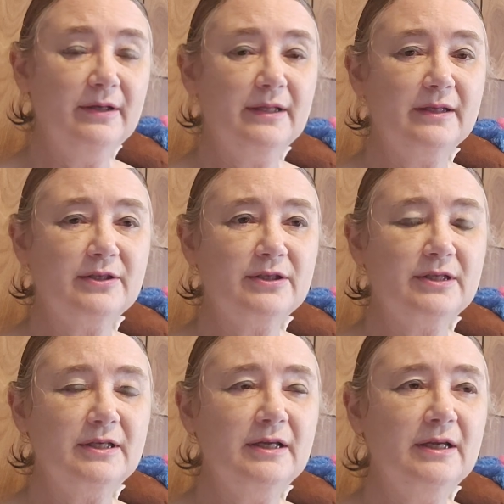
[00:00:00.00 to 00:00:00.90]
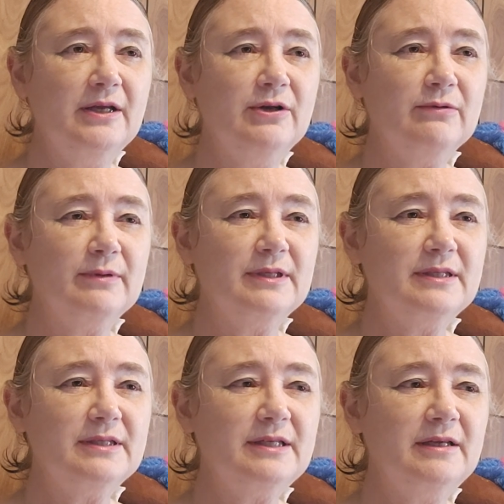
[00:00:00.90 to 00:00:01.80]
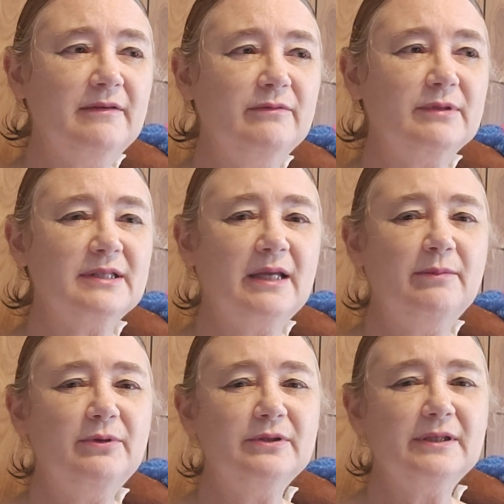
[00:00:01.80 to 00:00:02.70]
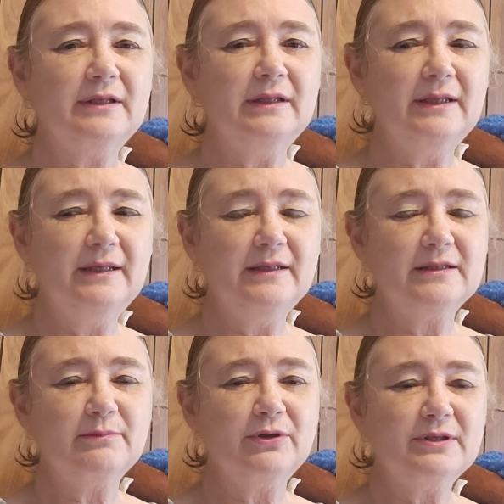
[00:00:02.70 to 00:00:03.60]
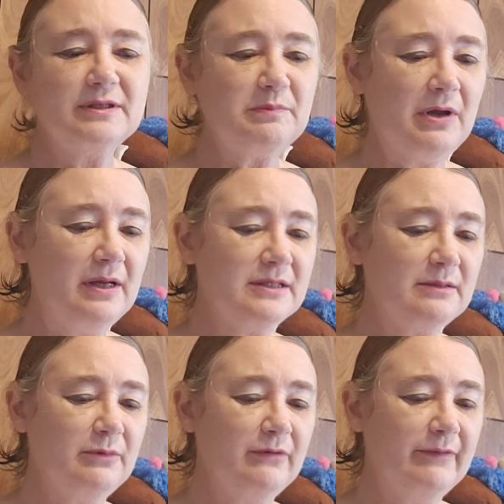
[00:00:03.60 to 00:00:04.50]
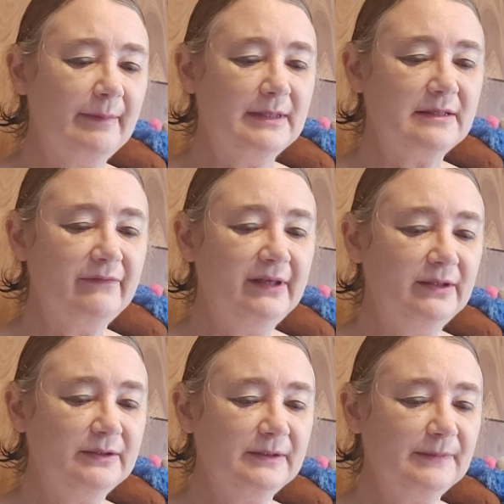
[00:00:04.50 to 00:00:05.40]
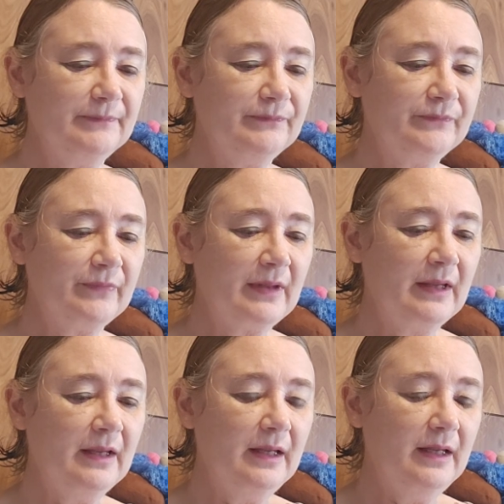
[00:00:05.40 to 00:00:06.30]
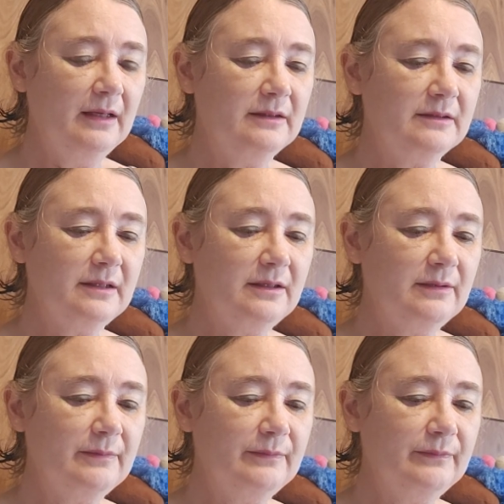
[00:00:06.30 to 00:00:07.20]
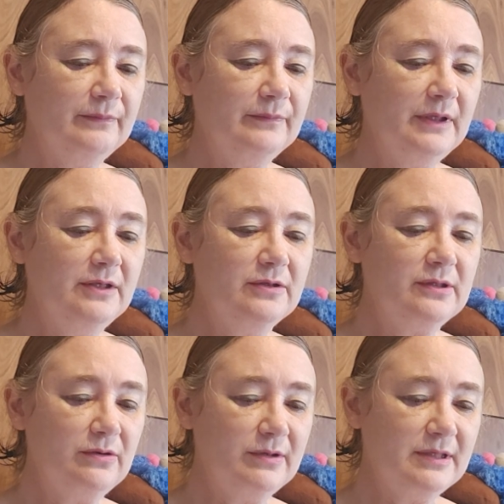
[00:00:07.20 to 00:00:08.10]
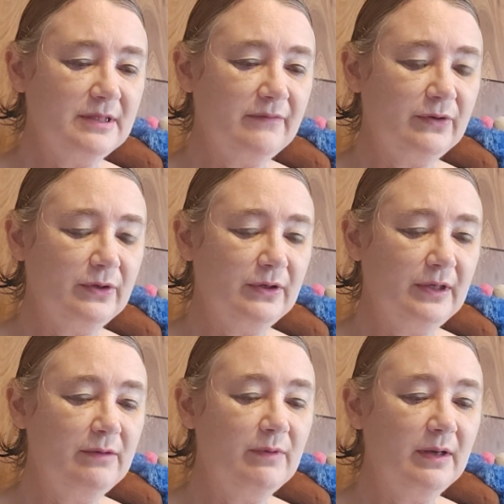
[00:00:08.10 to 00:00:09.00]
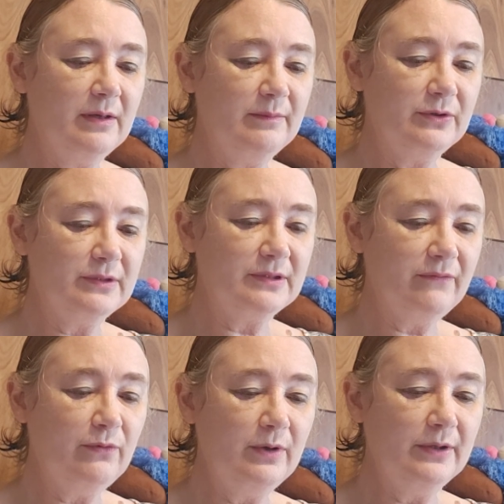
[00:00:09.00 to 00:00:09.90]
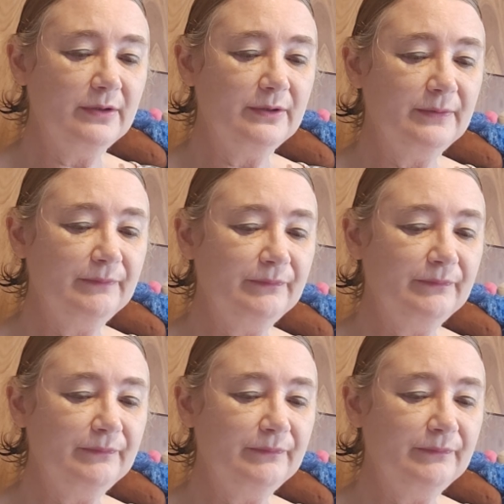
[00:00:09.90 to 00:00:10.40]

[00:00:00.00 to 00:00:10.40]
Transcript: and that she was able to glean as much as possible from his field. And he took notice of her. He welcomed her as a foreigner.